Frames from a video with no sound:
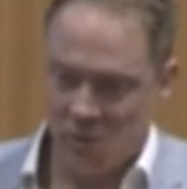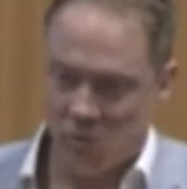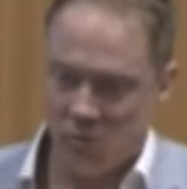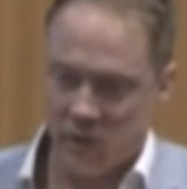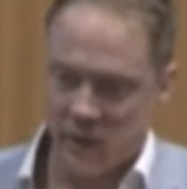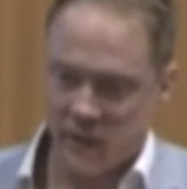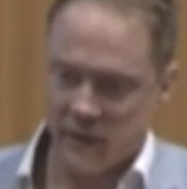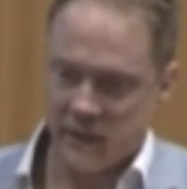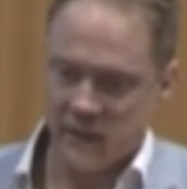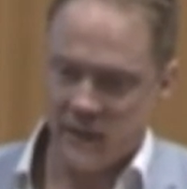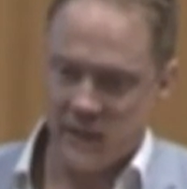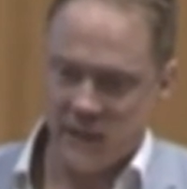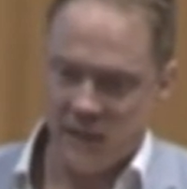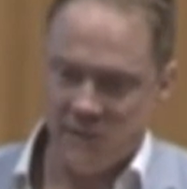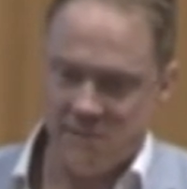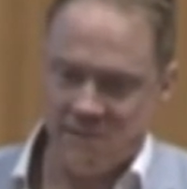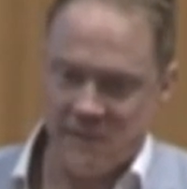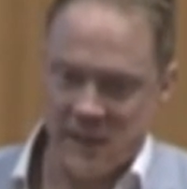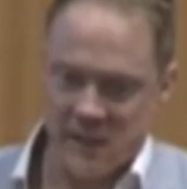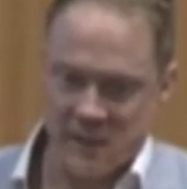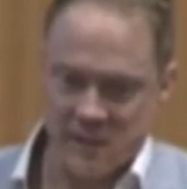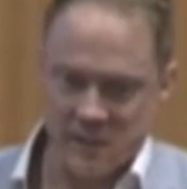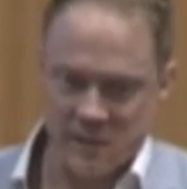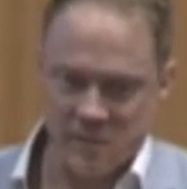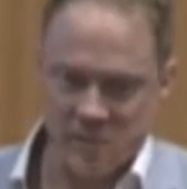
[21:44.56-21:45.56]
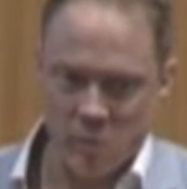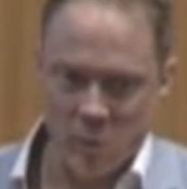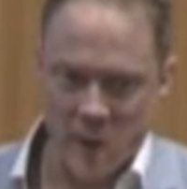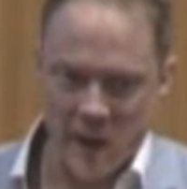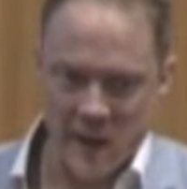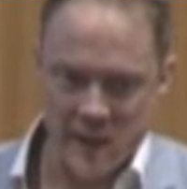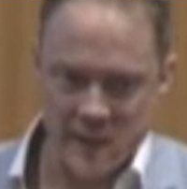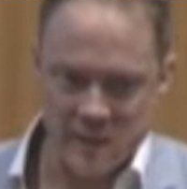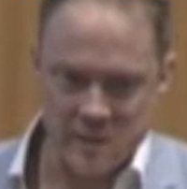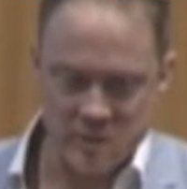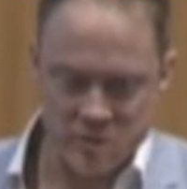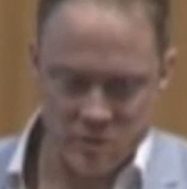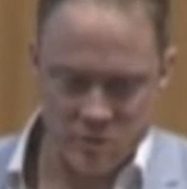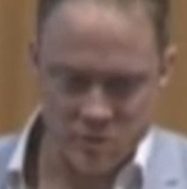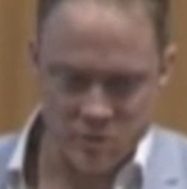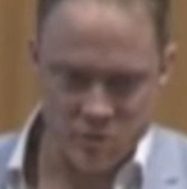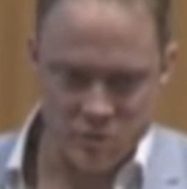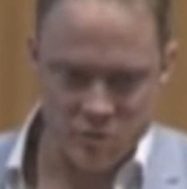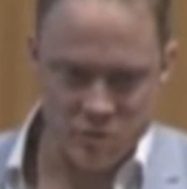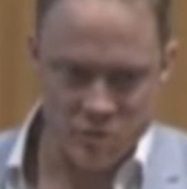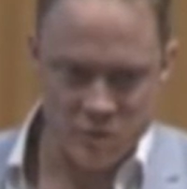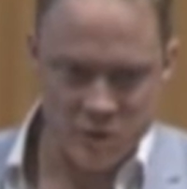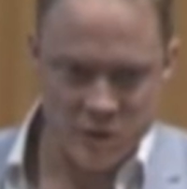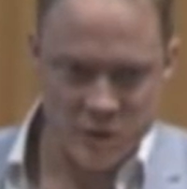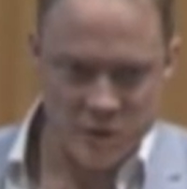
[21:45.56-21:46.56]
a really effective way
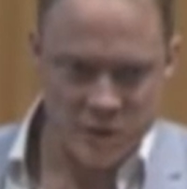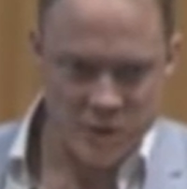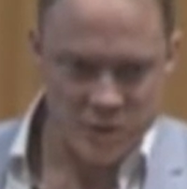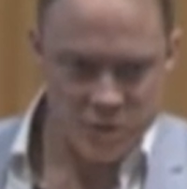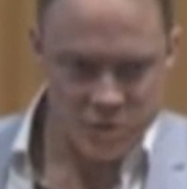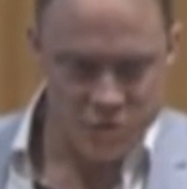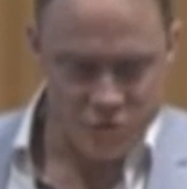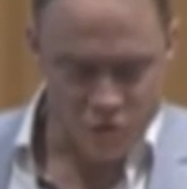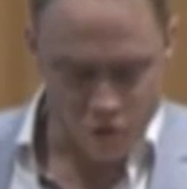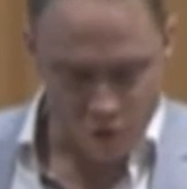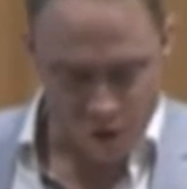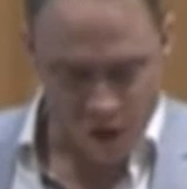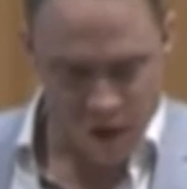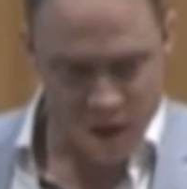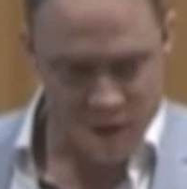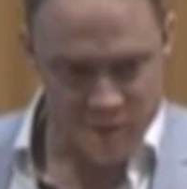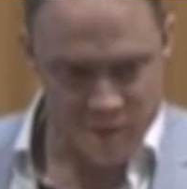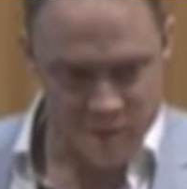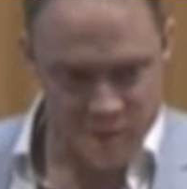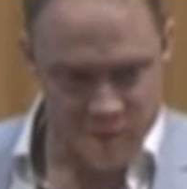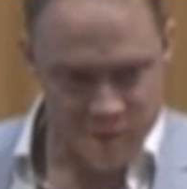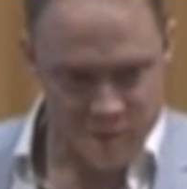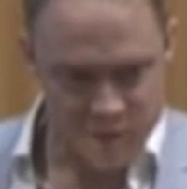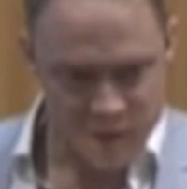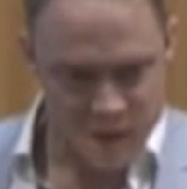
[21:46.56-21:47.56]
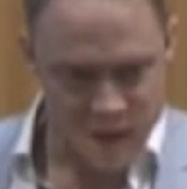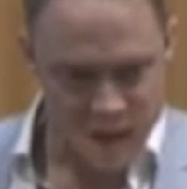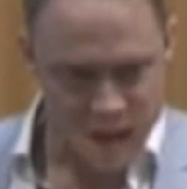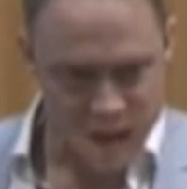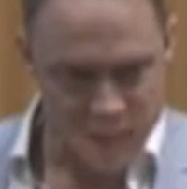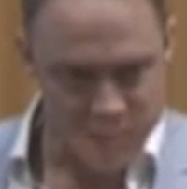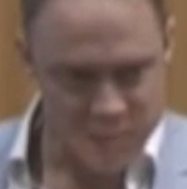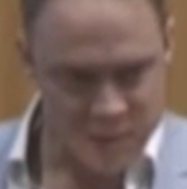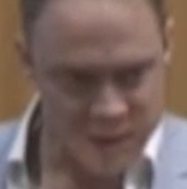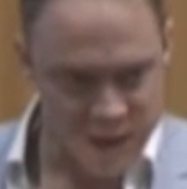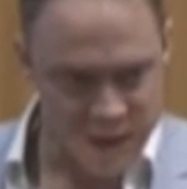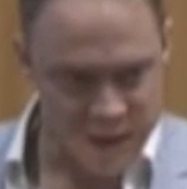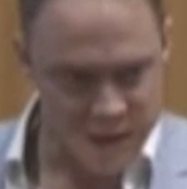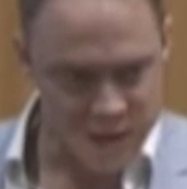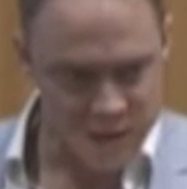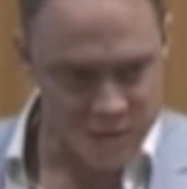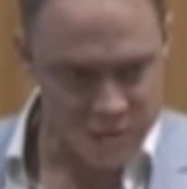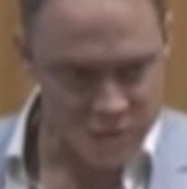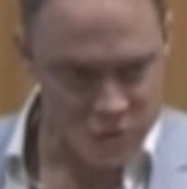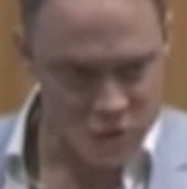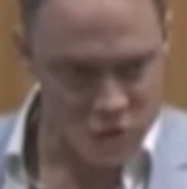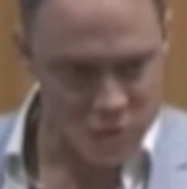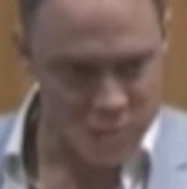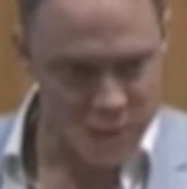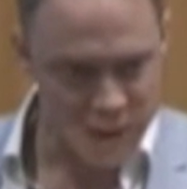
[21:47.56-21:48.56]
to drive uptake
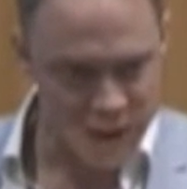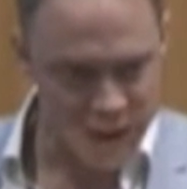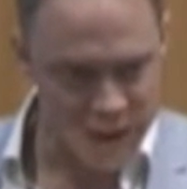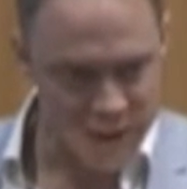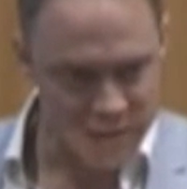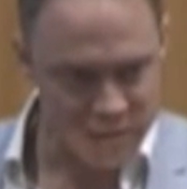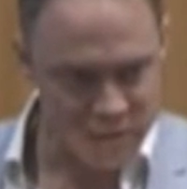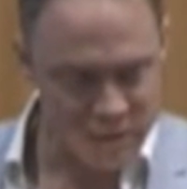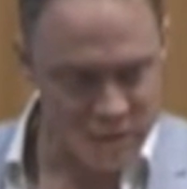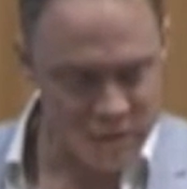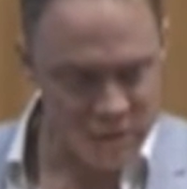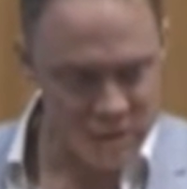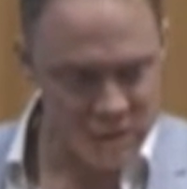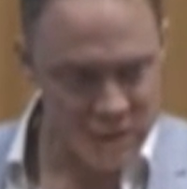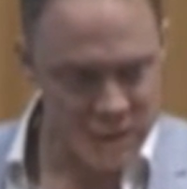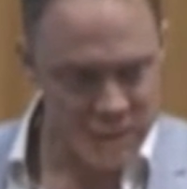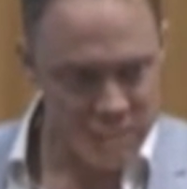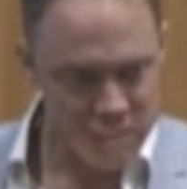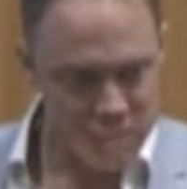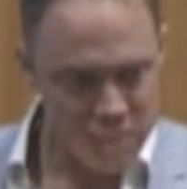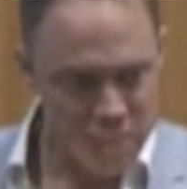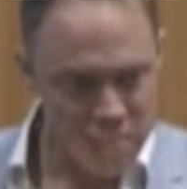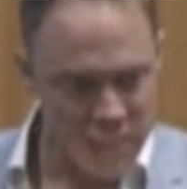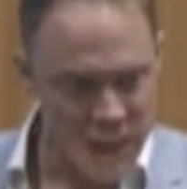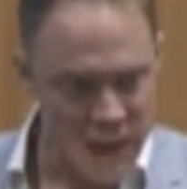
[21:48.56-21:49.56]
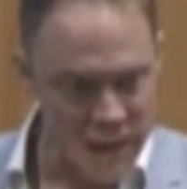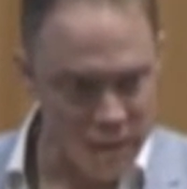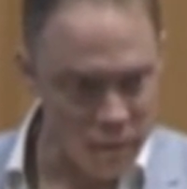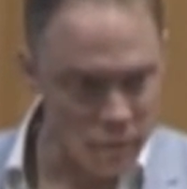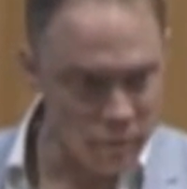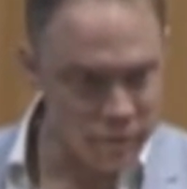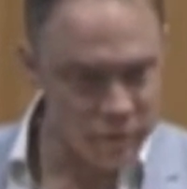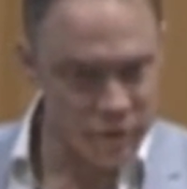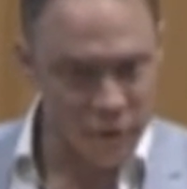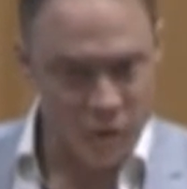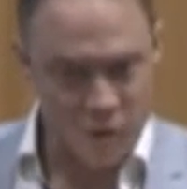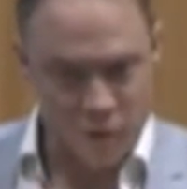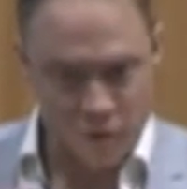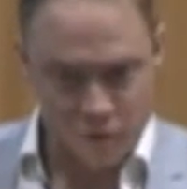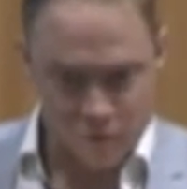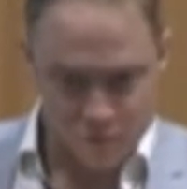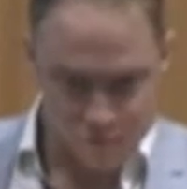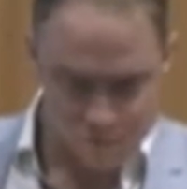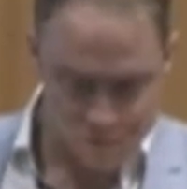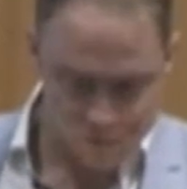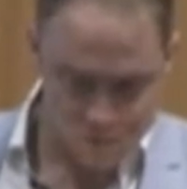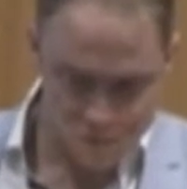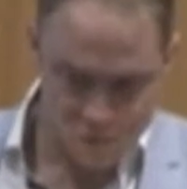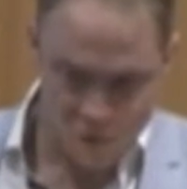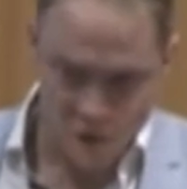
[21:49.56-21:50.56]
of new behaviors and also
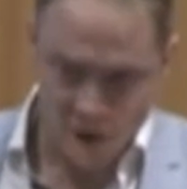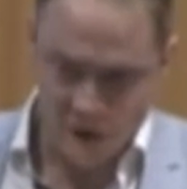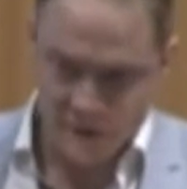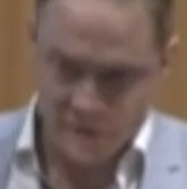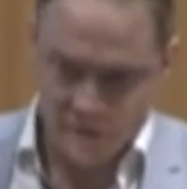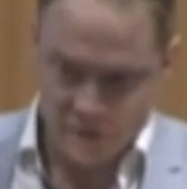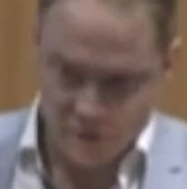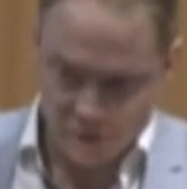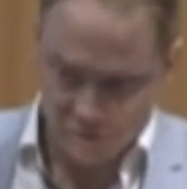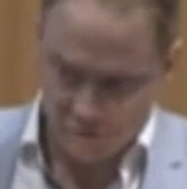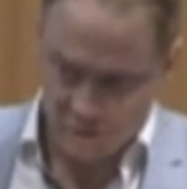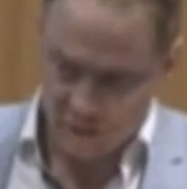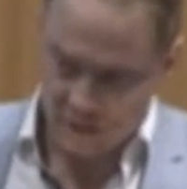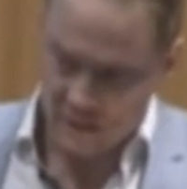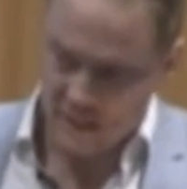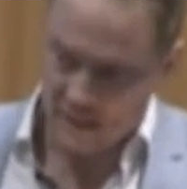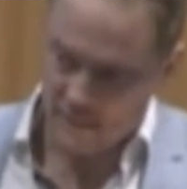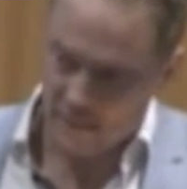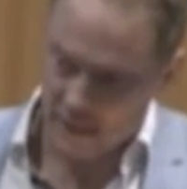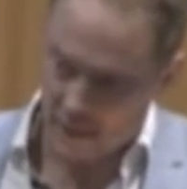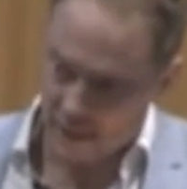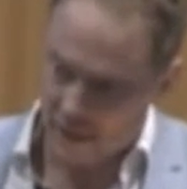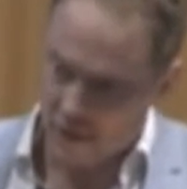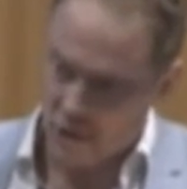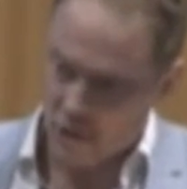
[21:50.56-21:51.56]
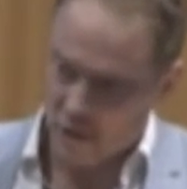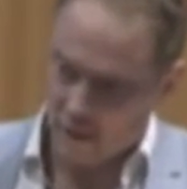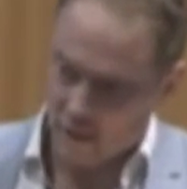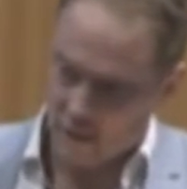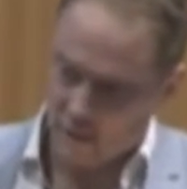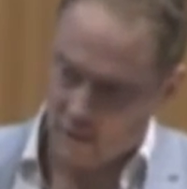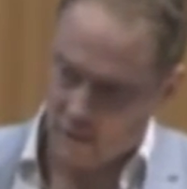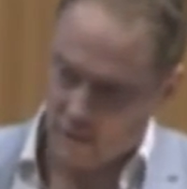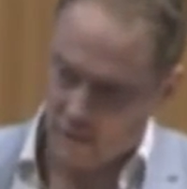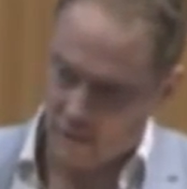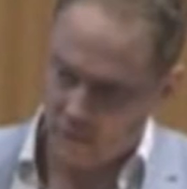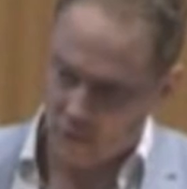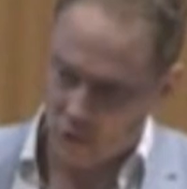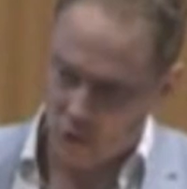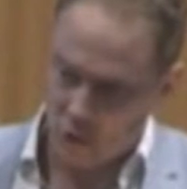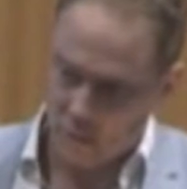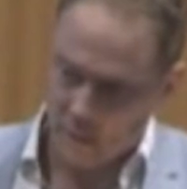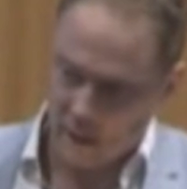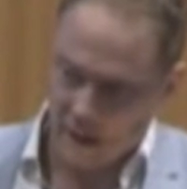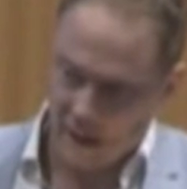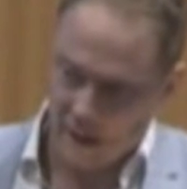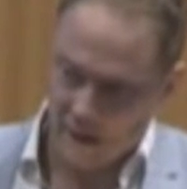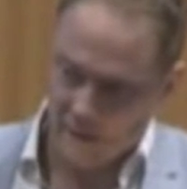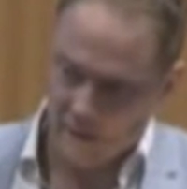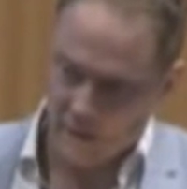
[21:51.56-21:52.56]
drive sort of dissemination of new
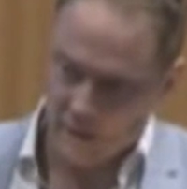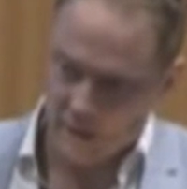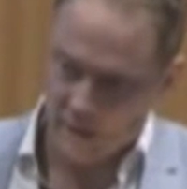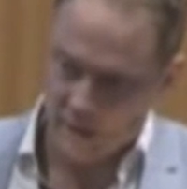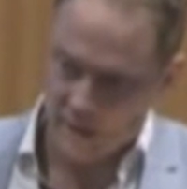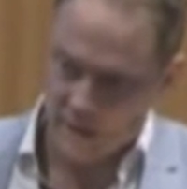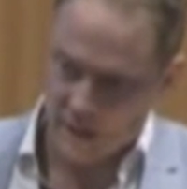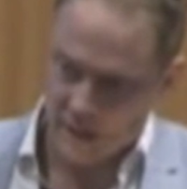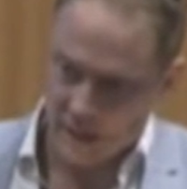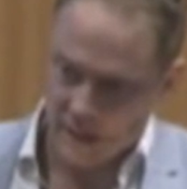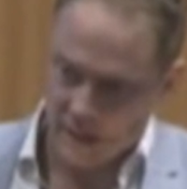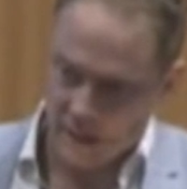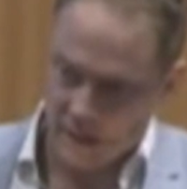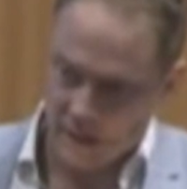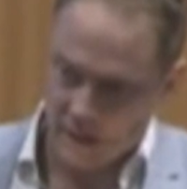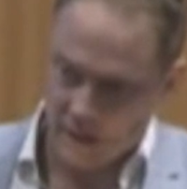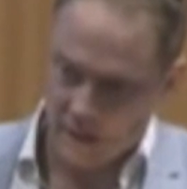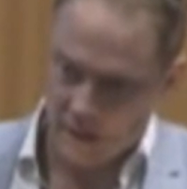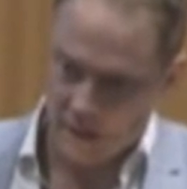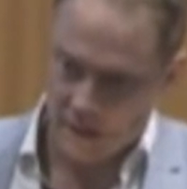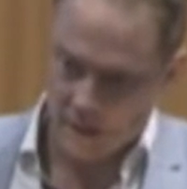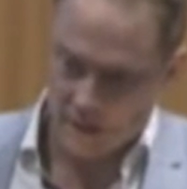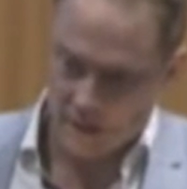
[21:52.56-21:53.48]
behaviors in